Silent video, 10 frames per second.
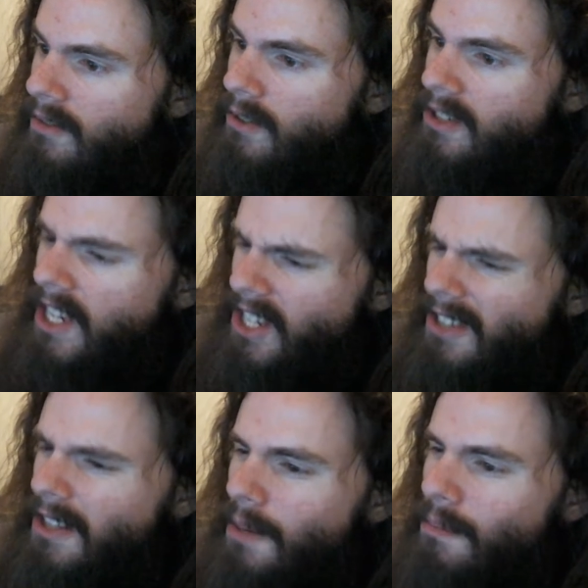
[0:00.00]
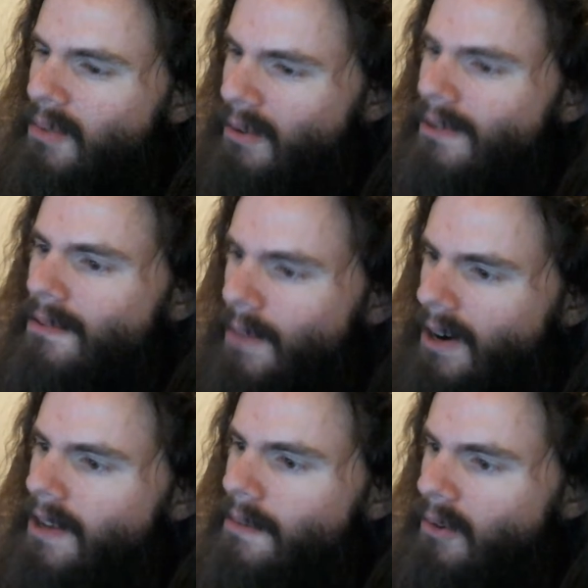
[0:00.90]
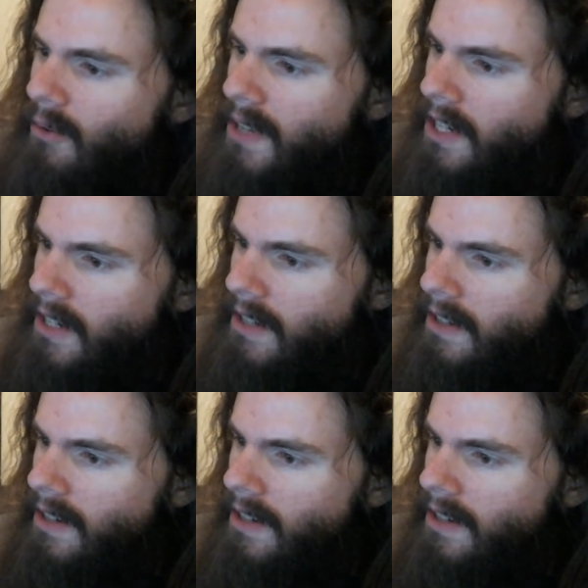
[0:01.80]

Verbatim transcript: strategically important Mariupol region.